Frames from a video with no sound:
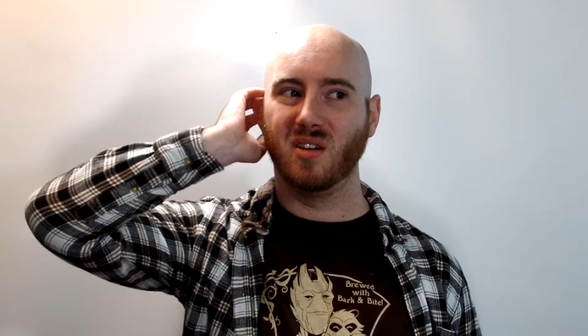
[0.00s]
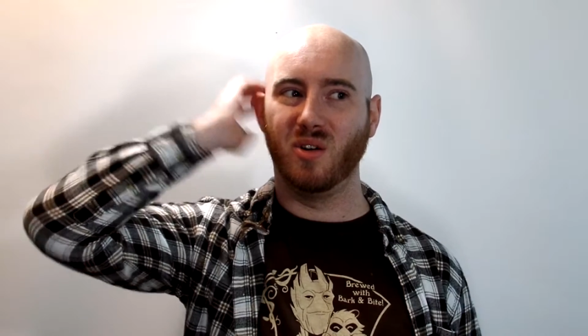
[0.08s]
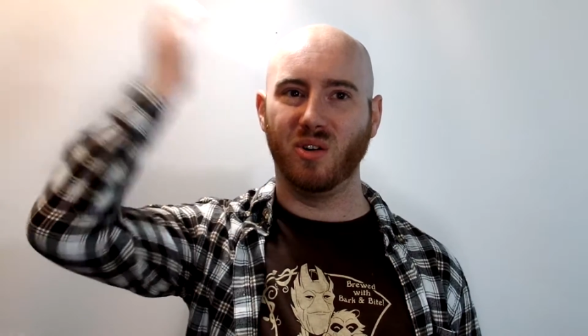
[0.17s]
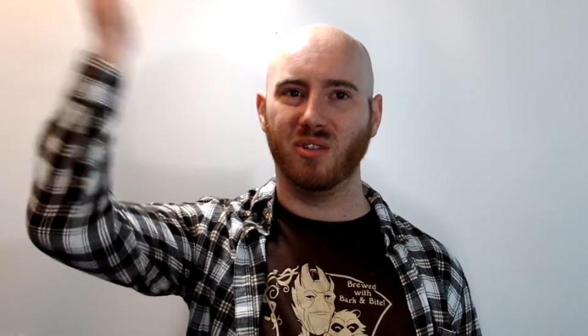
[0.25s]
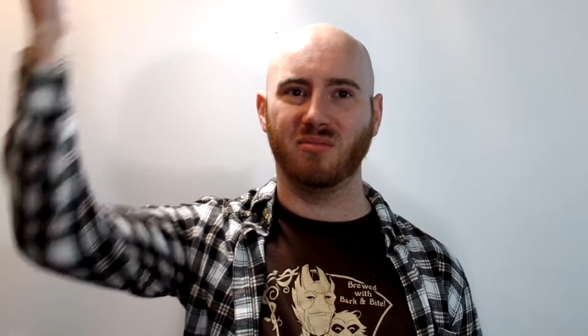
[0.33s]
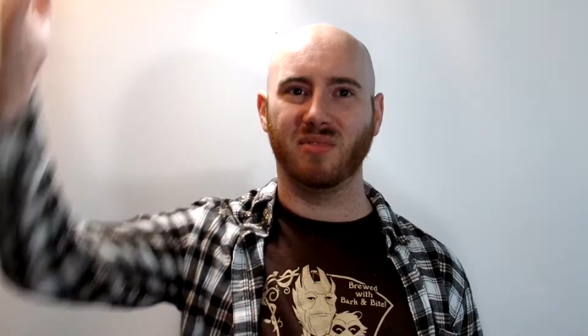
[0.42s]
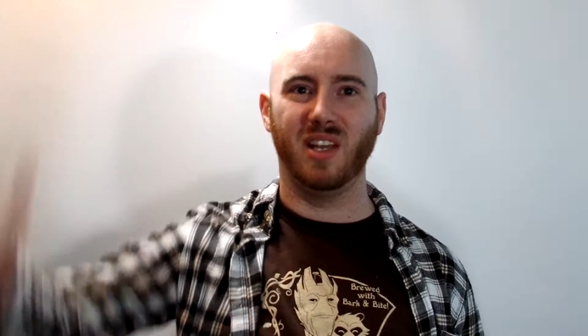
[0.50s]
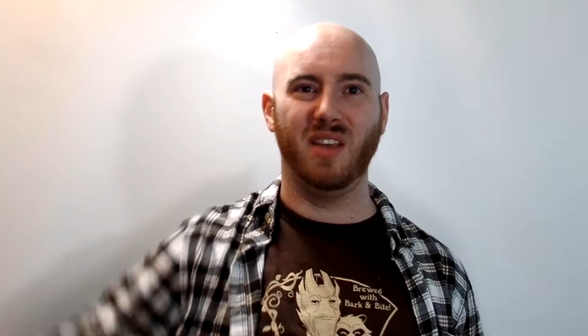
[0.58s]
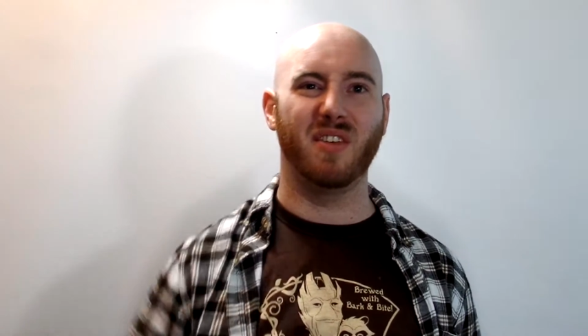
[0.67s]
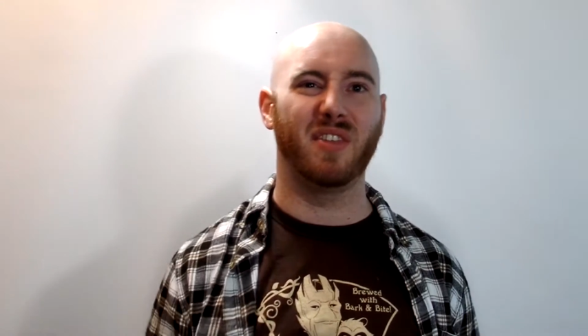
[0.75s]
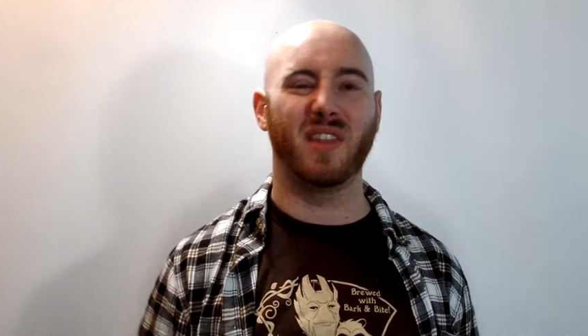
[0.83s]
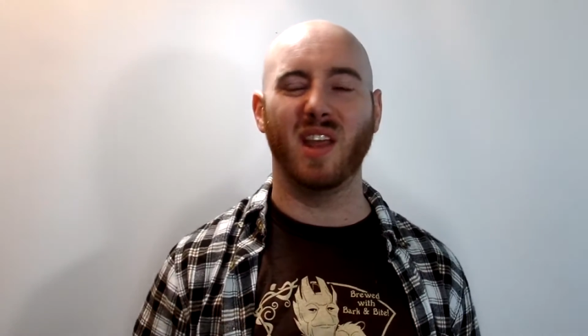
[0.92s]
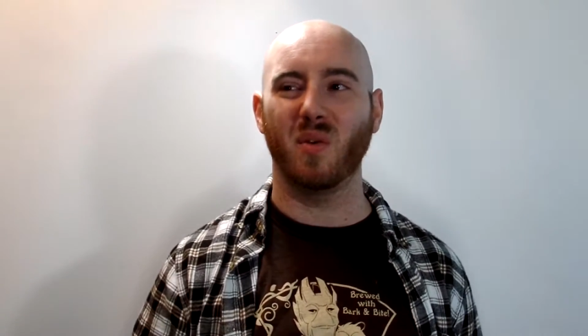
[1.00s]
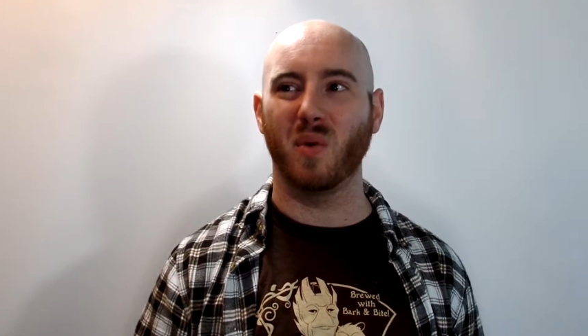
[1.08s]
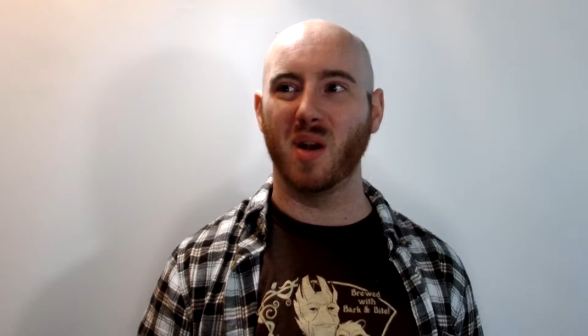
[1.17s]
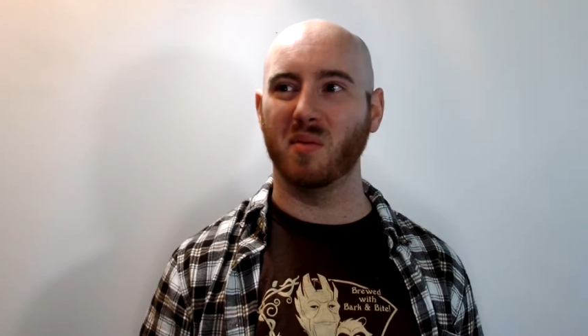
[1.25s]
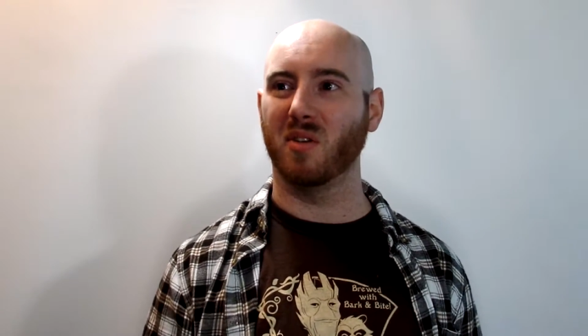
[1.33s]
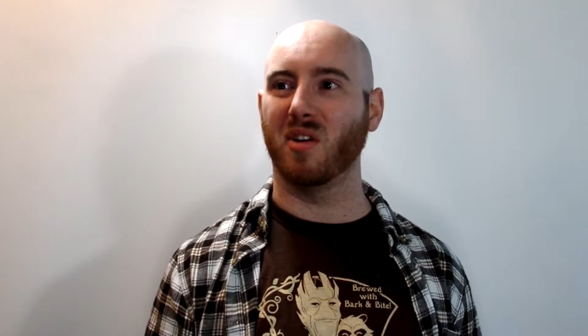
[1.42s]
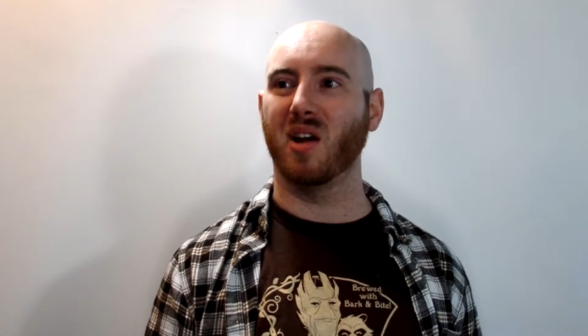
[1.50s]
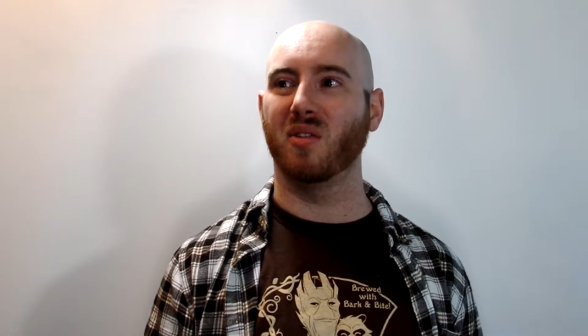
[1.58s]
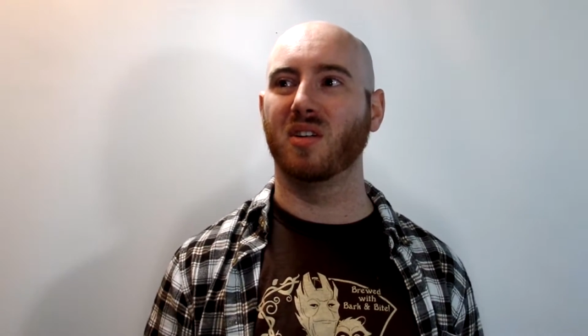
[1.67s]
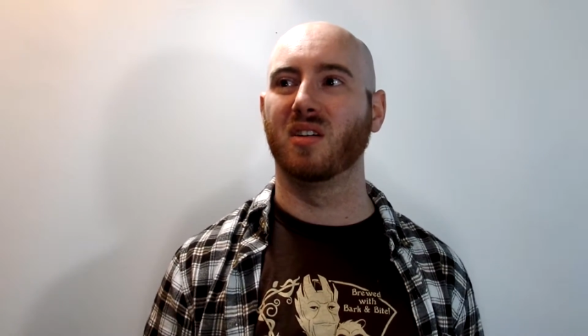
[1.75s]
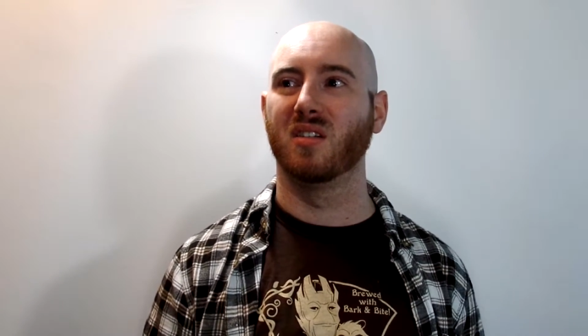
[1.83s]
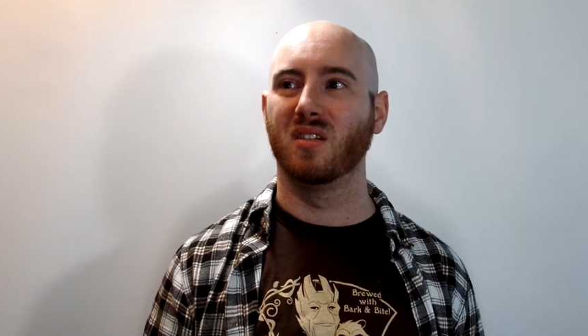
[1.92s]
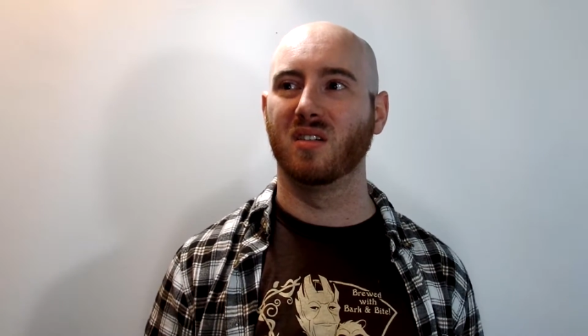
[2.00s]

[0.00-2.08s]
Or even think when I'm around.